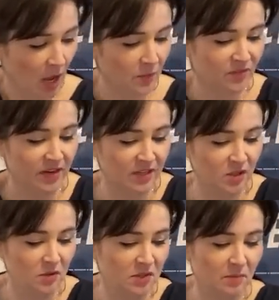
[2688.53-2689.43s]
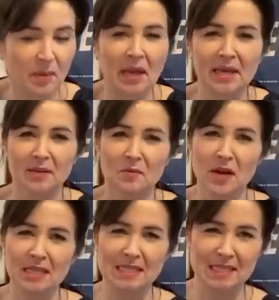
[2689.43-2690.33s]
hopefully do some pink and
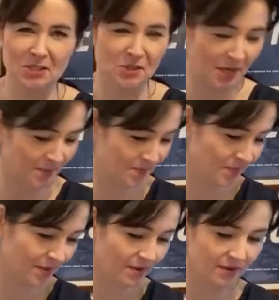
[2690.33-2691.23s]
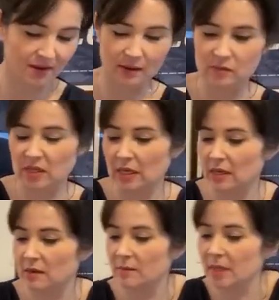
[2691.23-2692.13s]
red stitching. I was
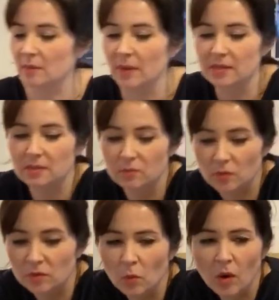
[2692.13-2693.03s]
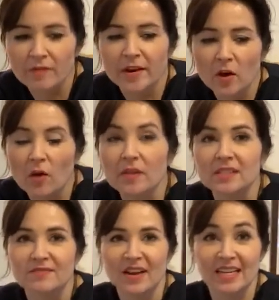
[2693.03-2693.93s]
thinking I'm going to wear some, what have I got
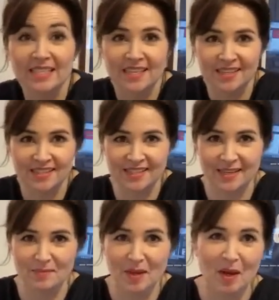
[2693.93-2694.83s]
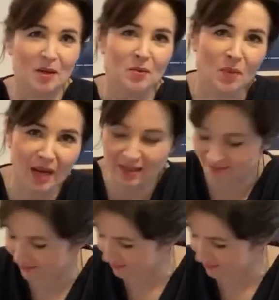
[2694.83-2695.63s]
that's Valentine's themed that I can wear?